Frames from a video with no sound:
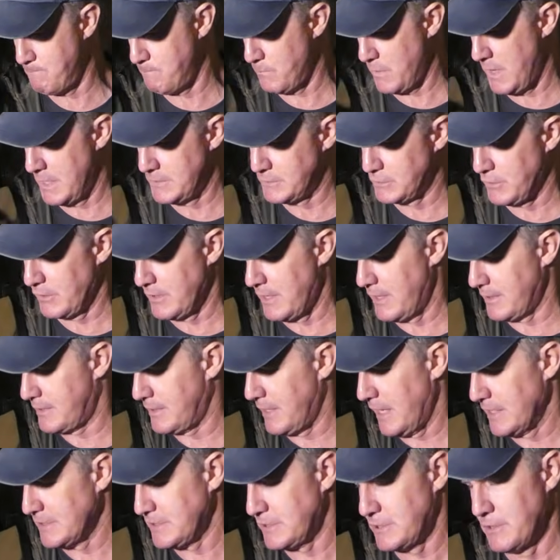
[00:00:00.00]
It's got a
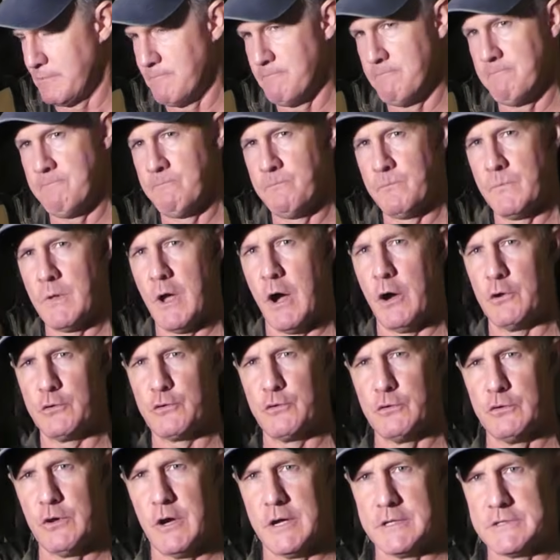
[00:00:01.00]
custom
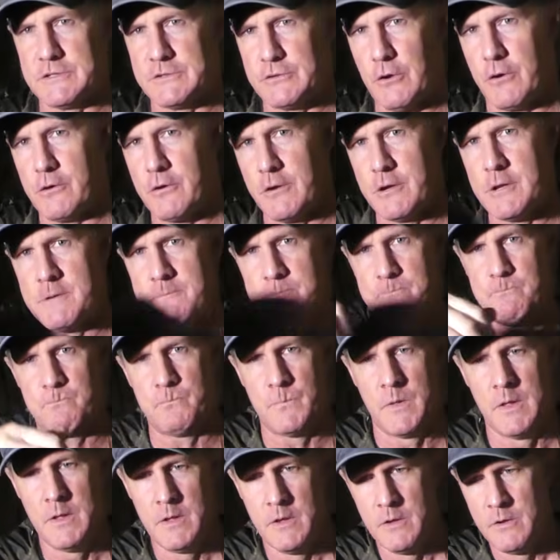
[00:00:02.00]
ultralight stock on it,
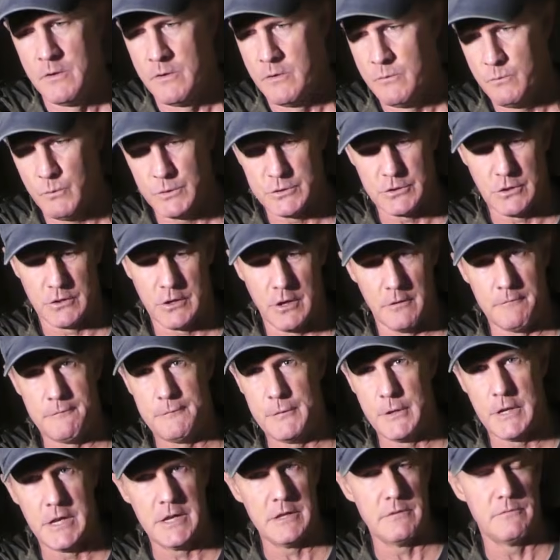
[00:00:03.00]
which I got
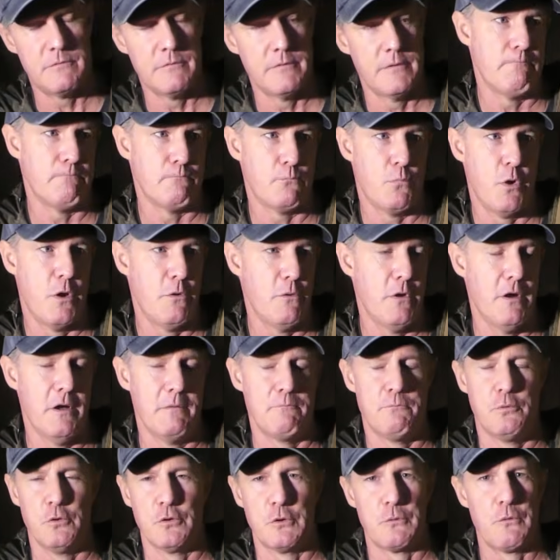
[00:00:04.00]
fitted. I
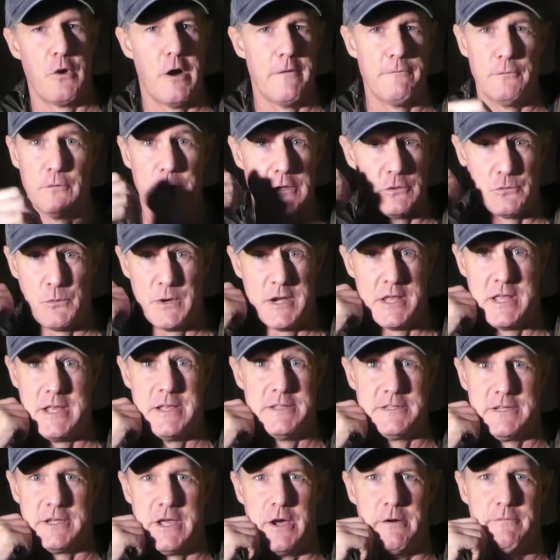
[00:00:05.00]
bought the rifle like 20
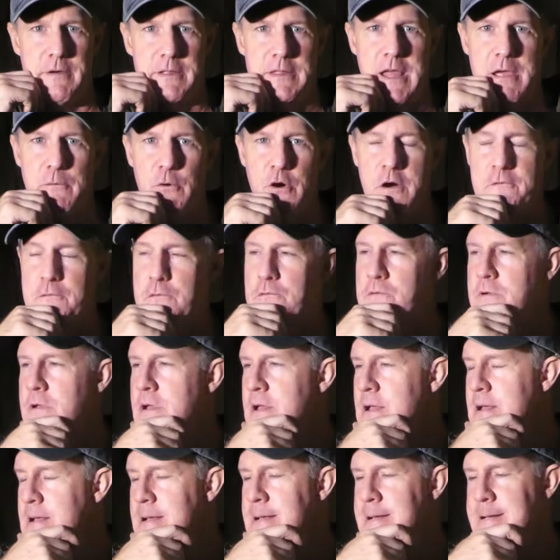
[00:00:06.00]
years ago. I've had that rifle,
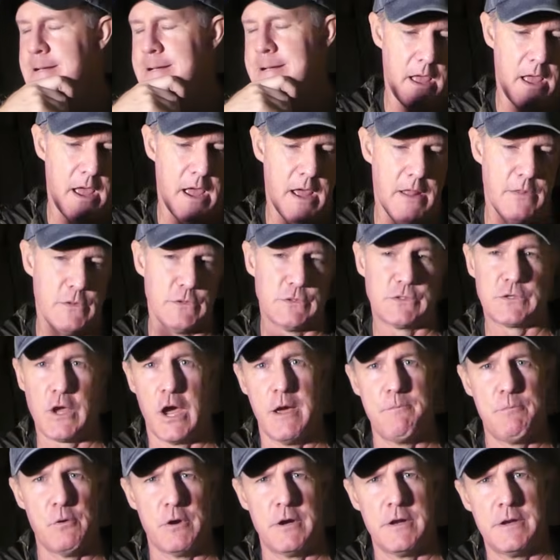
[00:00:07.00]
and the
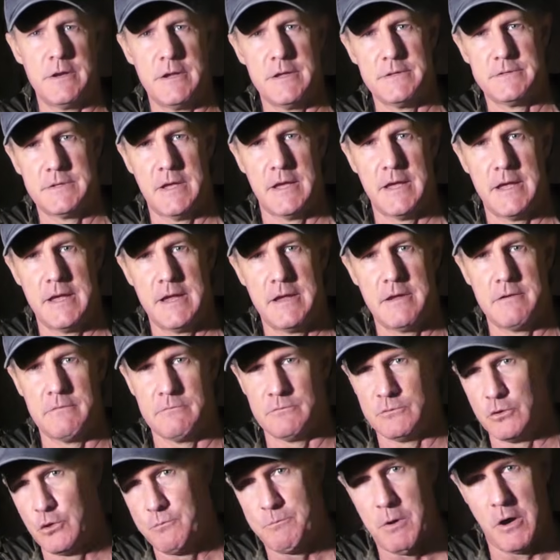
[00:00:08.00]
scope on it is a
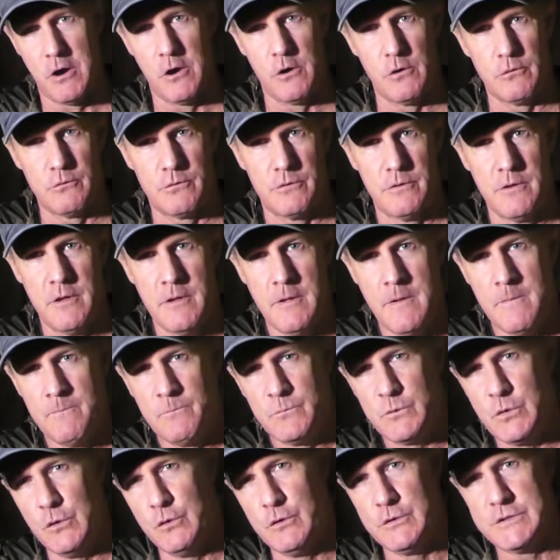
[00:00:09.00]
Leupold
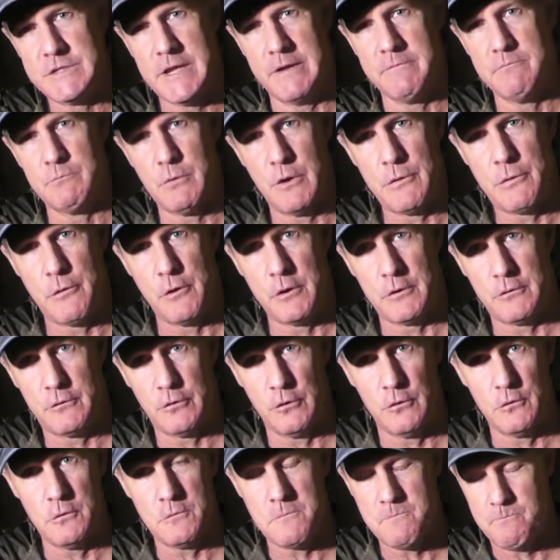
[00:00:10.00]
2 to
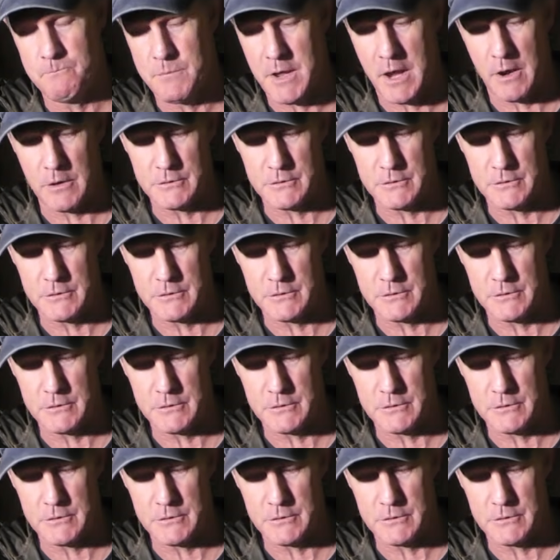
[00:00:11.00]
7x32 power